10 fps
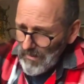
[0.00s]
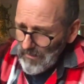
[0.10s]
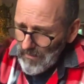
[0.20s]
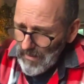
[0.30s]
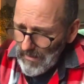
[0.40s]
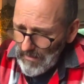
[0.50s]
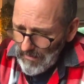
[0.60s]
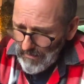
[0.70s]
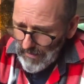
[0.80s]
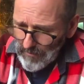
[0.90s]

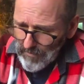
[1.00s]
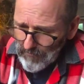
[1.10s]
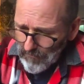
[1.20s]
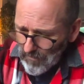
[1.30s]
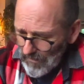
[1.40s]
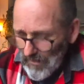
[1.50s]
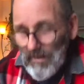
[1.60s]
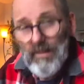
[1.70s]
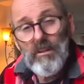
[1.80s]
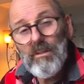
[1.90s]
like before, and
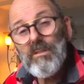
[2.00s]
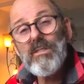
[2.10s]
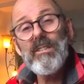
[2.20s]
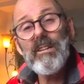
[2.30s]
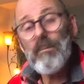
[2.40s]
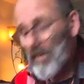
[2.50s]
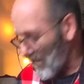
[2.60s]
it's a little bit